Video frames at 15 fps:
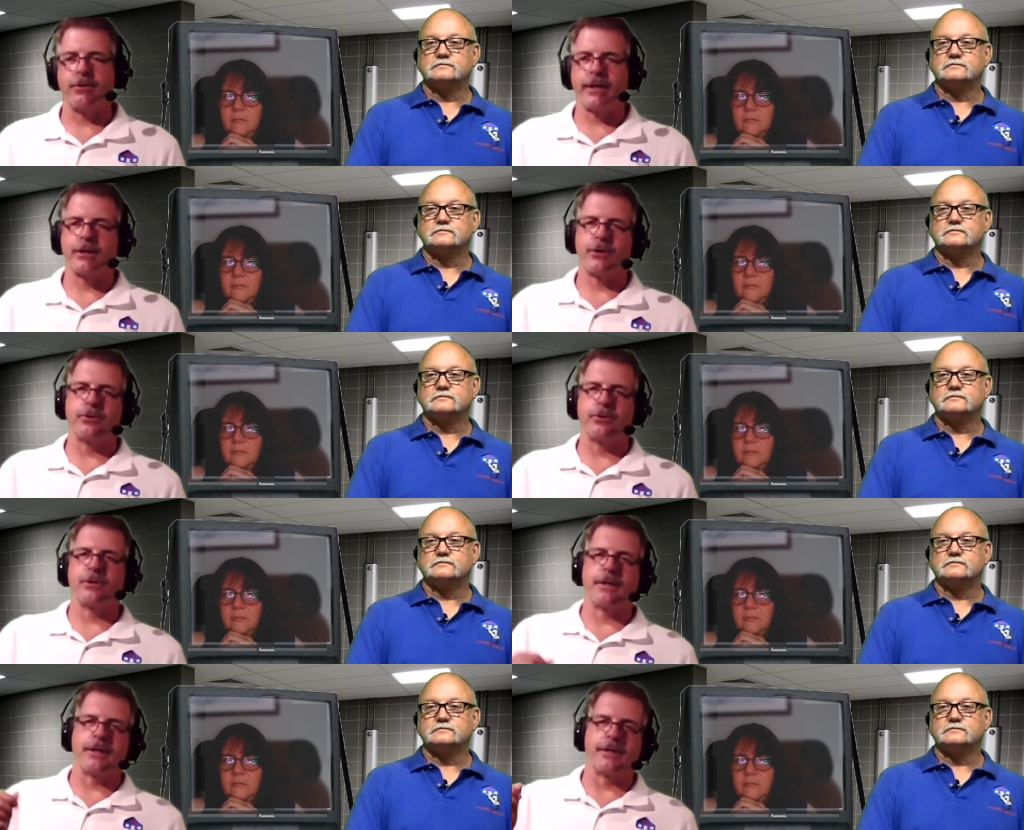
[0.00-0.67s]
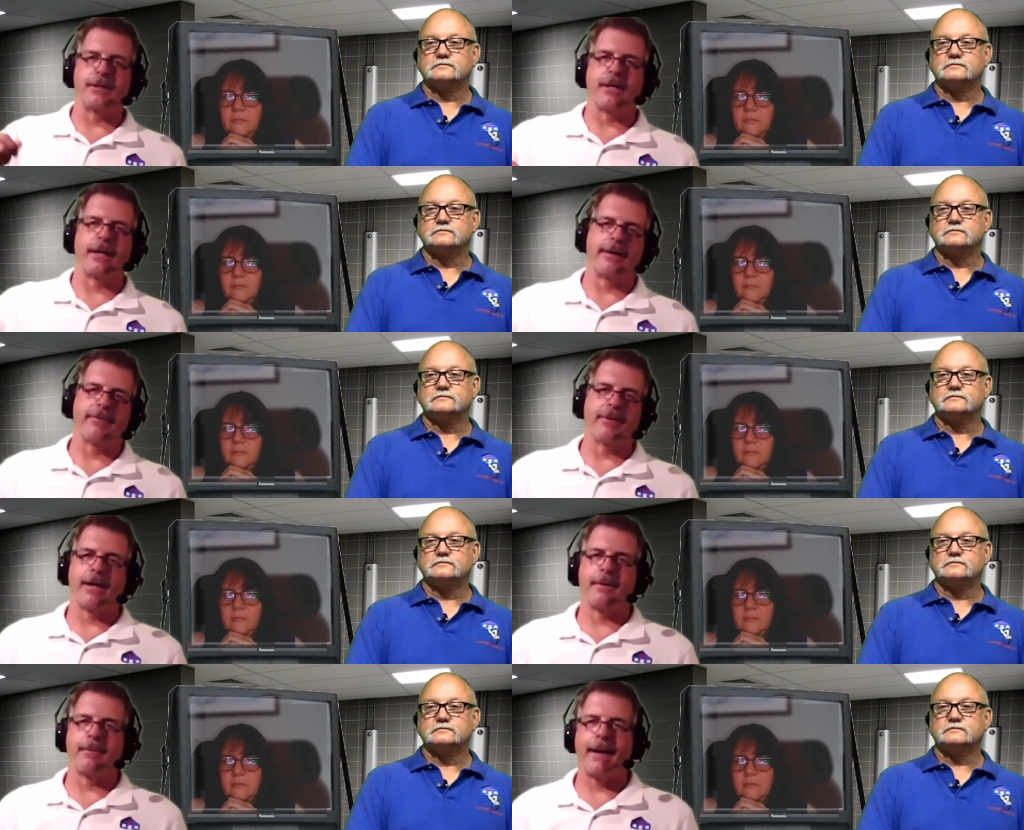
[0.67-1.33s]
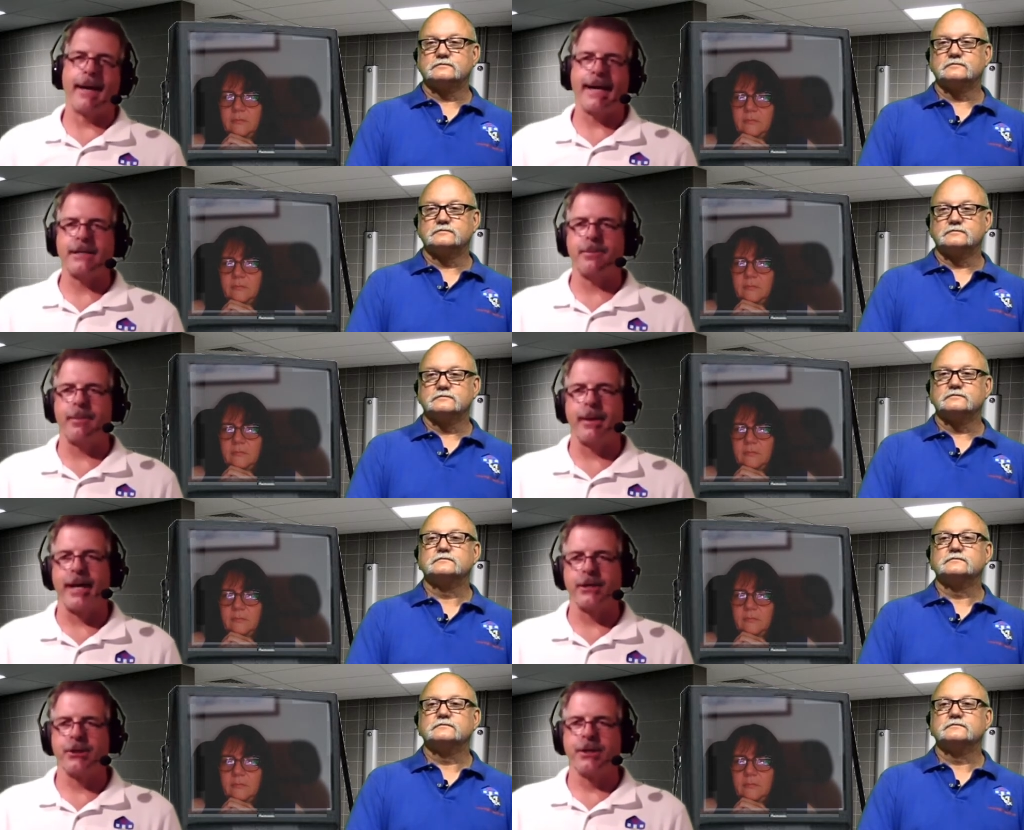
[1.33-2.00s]
Speaker 1: you like to use thin set even on a
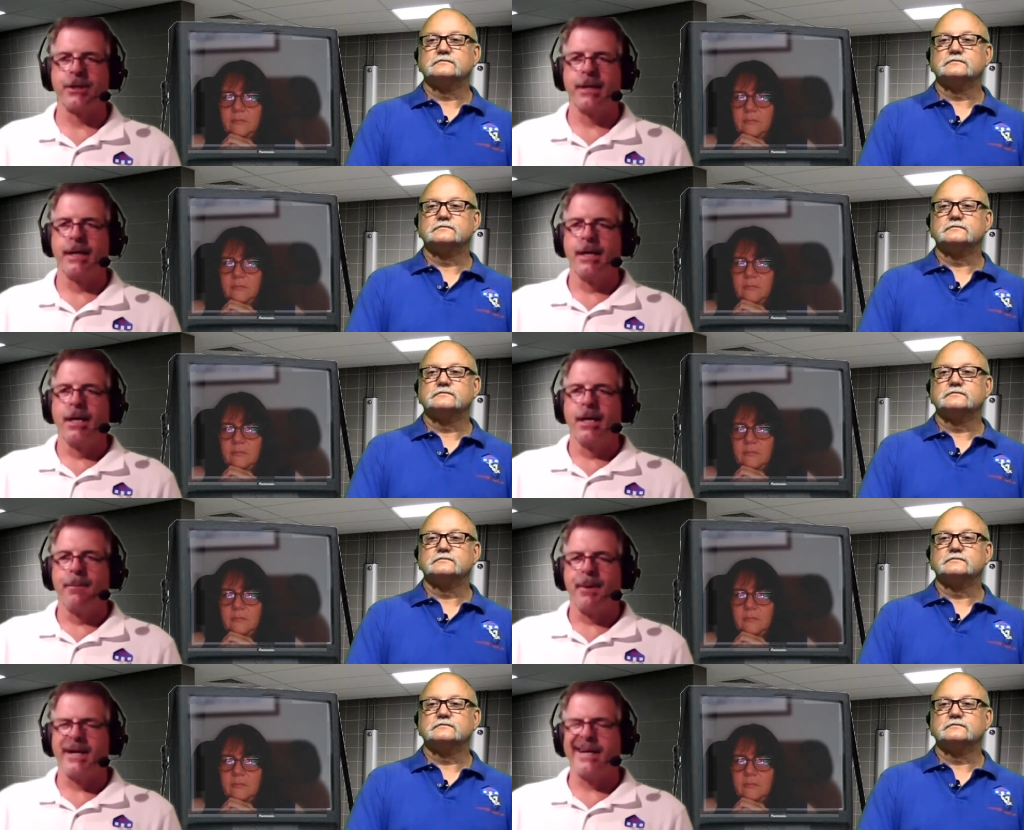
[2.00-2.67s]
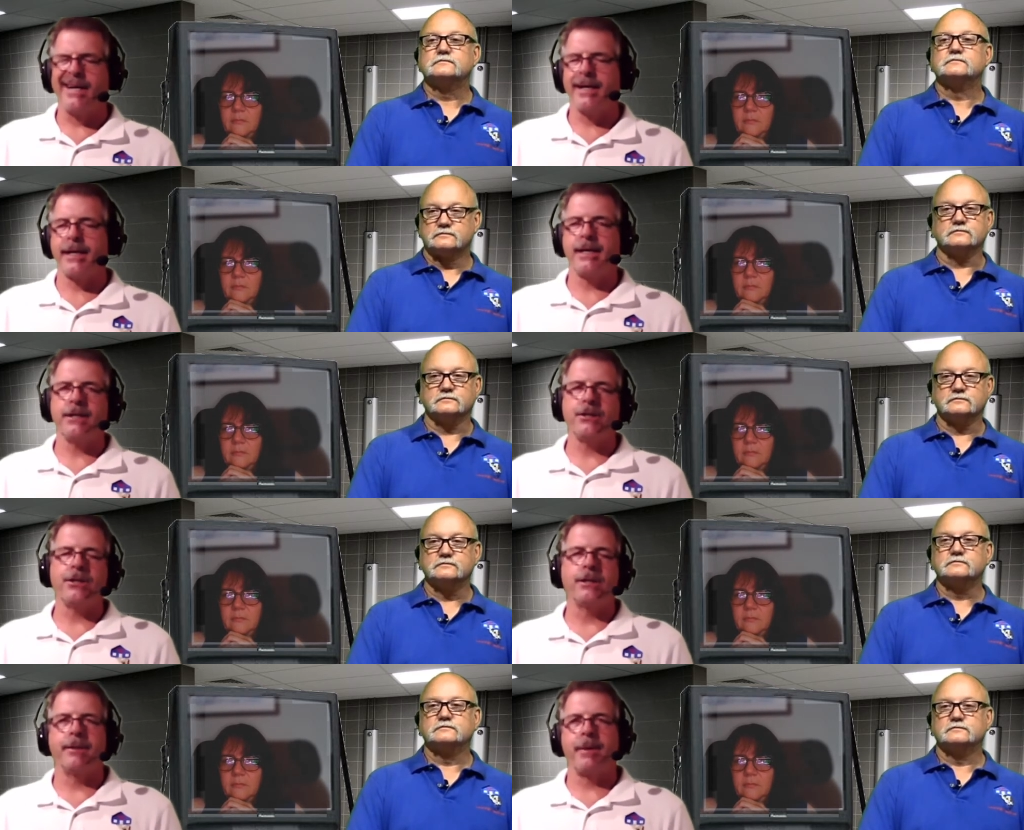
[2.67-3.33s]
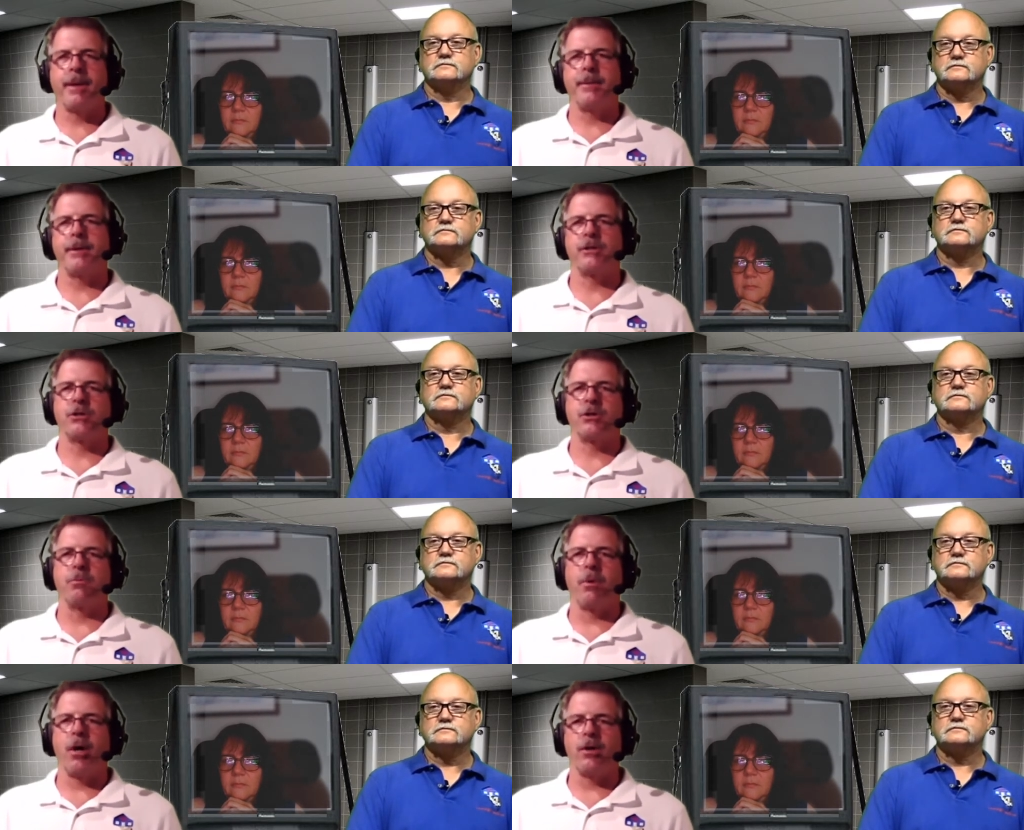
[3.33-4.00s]
backsplash, but in a kitchen mm-hmm. that maybe is
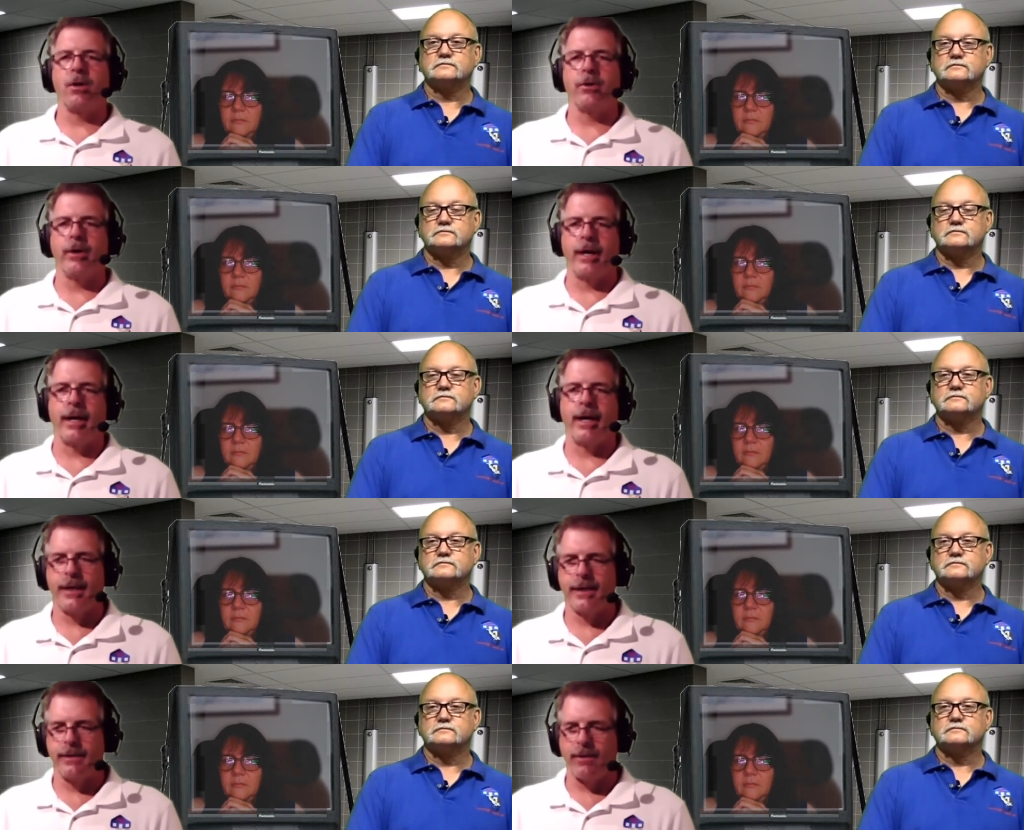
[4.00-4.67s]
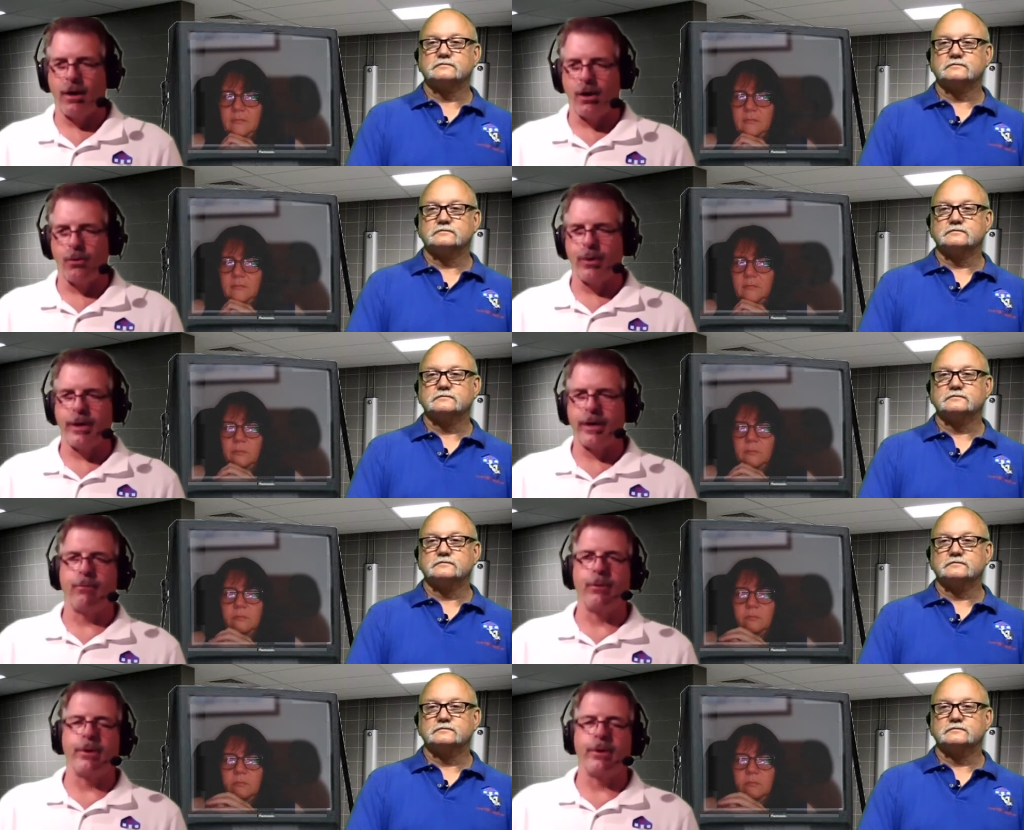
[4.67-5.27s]
smaller and already